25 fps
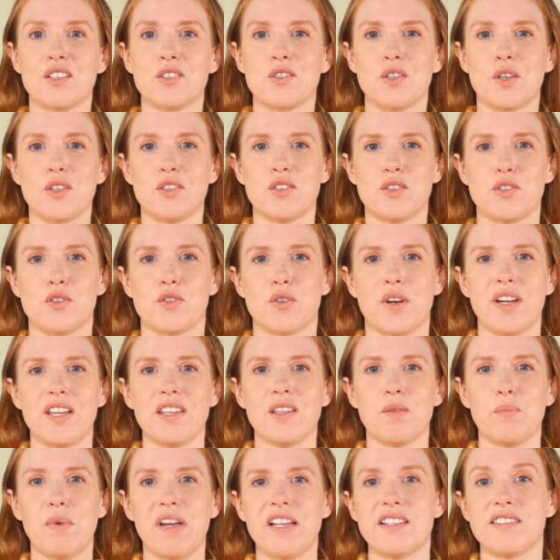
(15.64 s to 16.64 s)
So
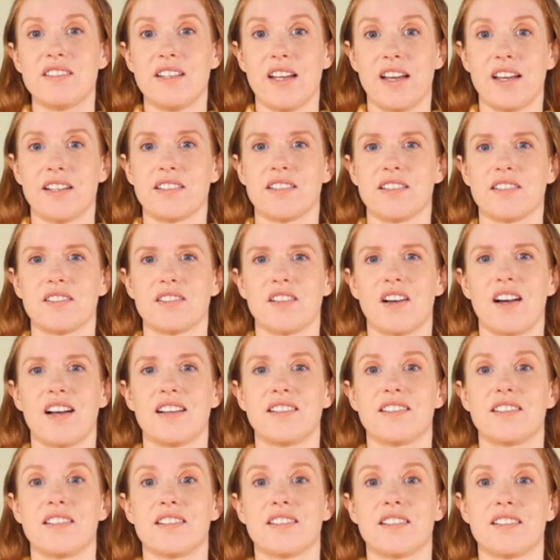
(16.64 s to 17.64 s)
strength-based
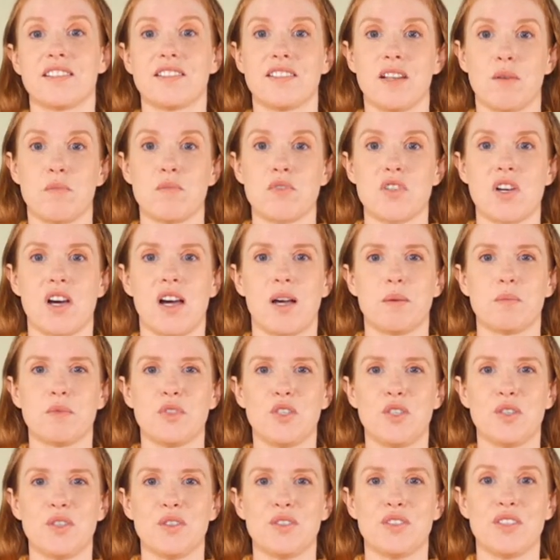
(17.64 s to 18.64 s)
exercises are
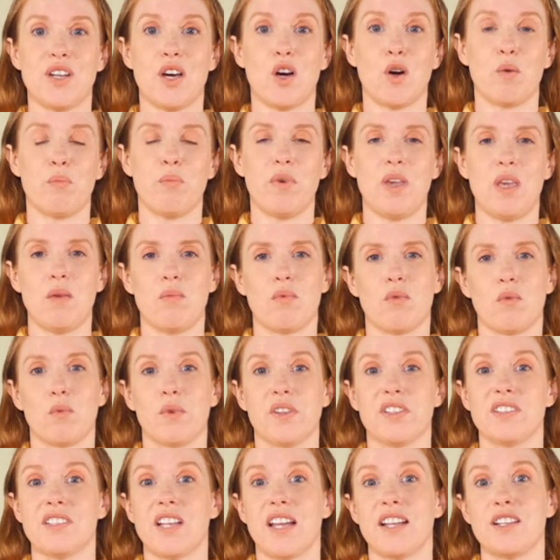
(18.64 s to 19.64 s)
sometimes used to help people
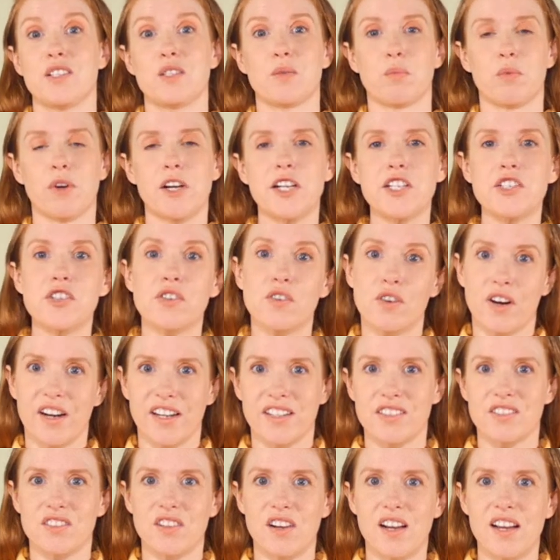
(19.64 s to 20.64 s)
with, say, depression or
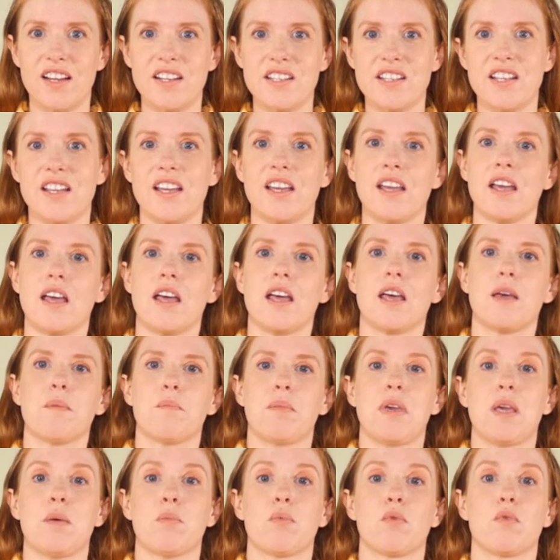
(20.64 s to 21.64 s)
anxiety,
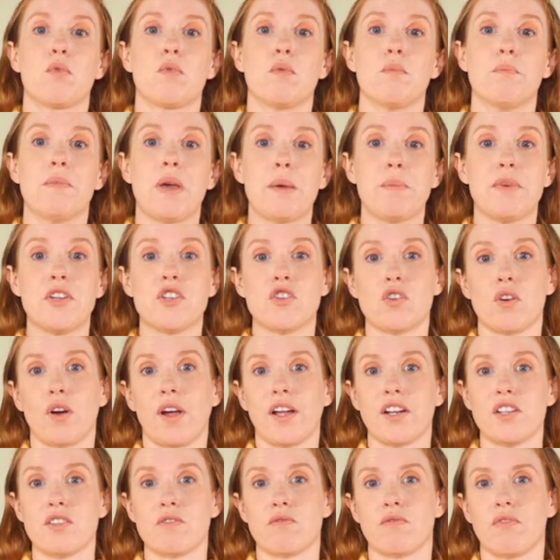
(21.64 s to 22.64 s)
people maybe
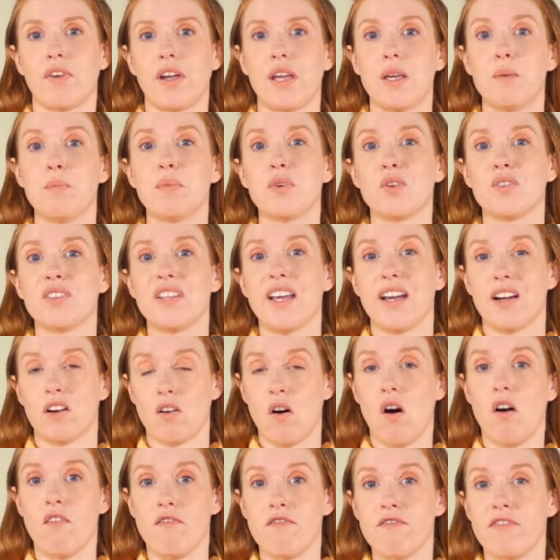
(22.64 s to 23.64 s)
trying to rebuild their
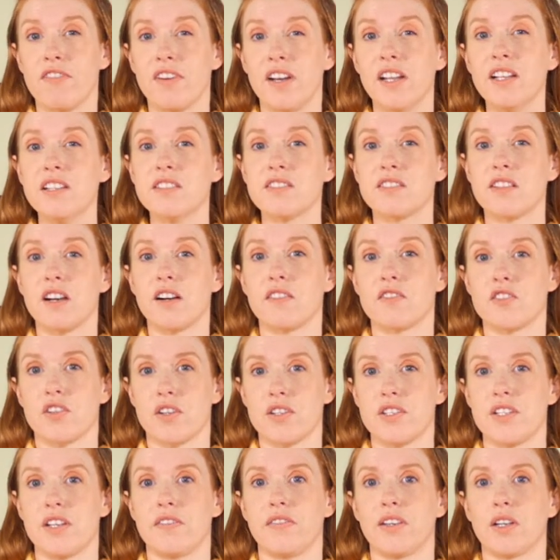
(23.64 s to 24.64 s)
confidence after
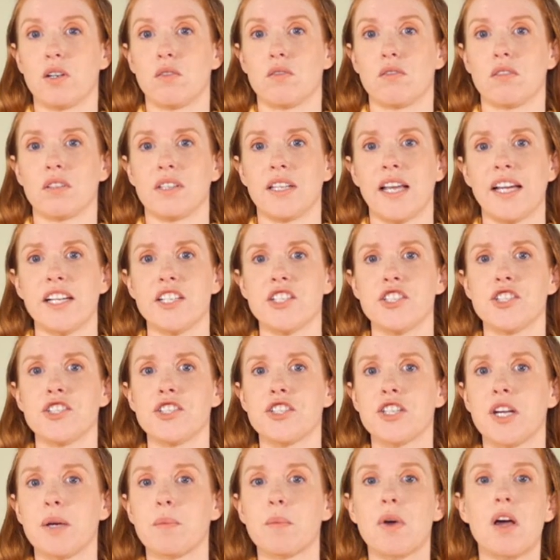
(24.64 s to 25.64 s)
a difficult
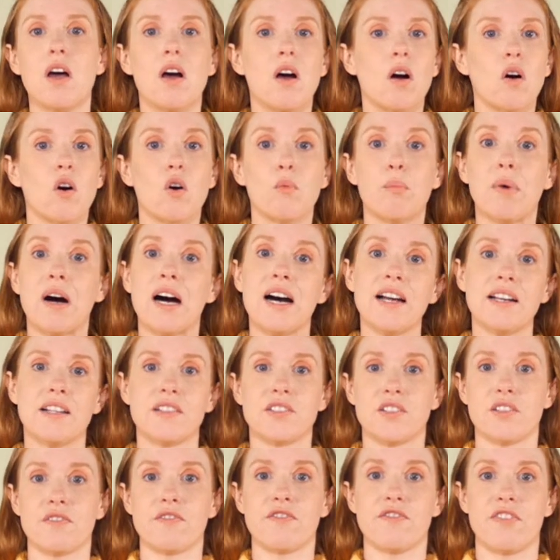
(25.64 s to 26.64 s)
relationship, or
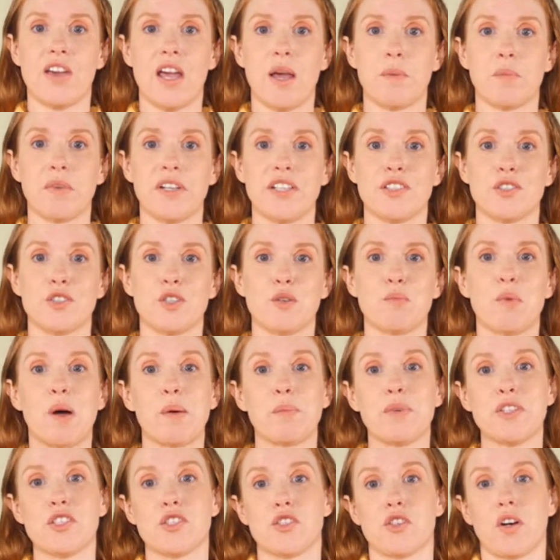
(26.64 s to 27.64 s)
partners and families who
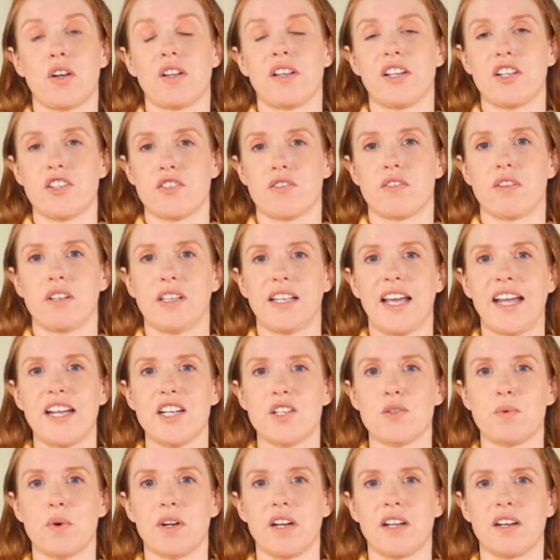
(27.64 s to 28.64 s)
might be struggling to
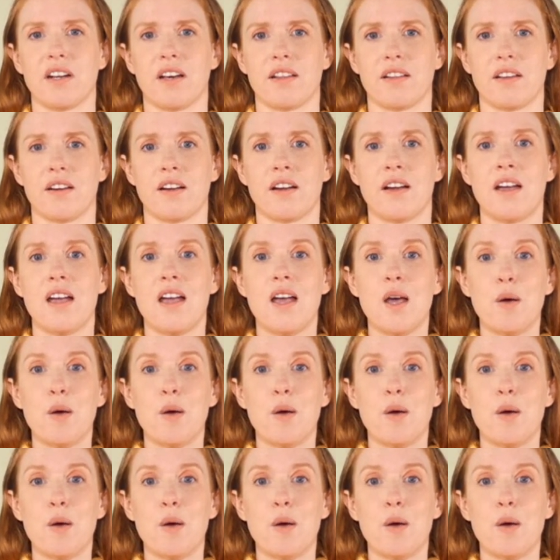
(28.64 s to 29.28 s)
relate to one another.